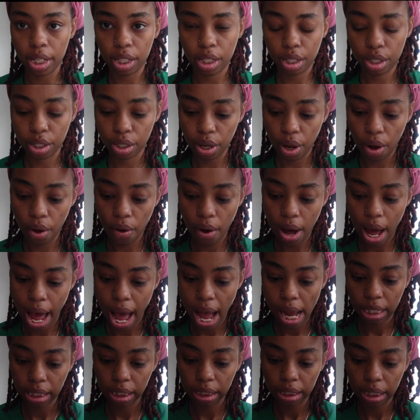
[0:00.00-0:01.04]
So
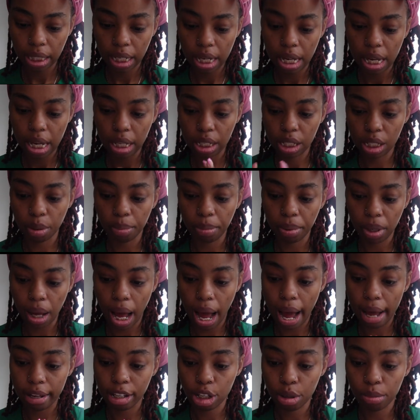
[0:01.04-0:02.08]
actually it's supposed
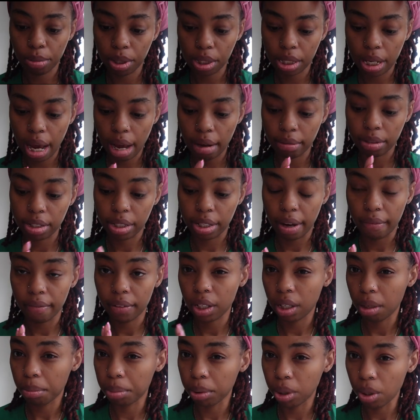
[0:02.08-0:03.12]
I'm supposed to have seven
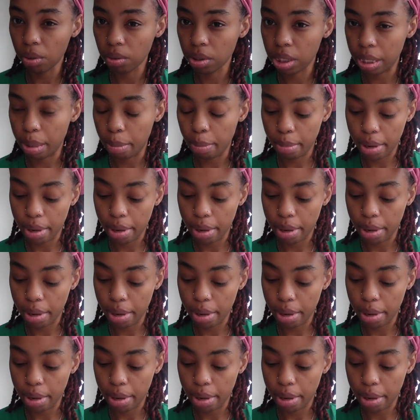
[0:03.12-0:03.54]
uploads in